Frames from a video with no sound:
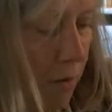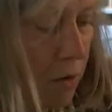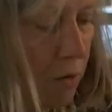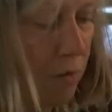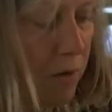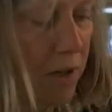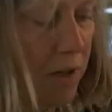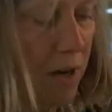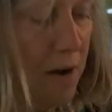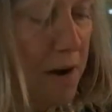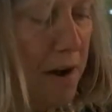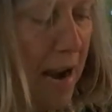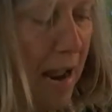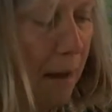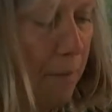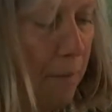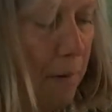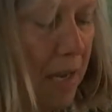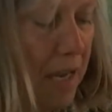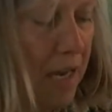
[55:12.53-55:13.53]
out onto
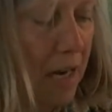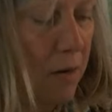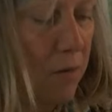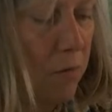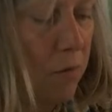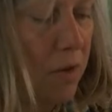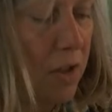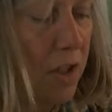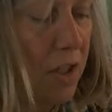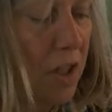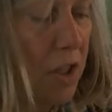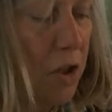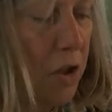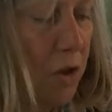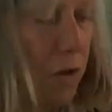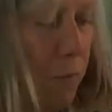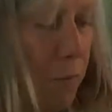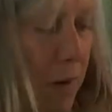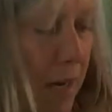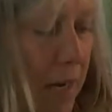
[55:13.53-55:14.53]
napkin or
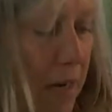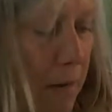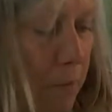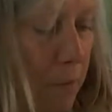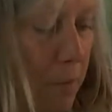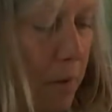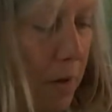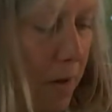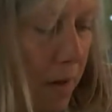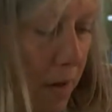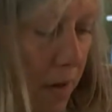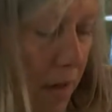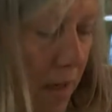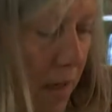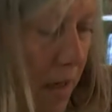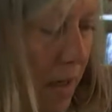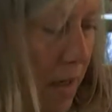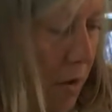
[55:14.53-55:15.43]
tissue paper,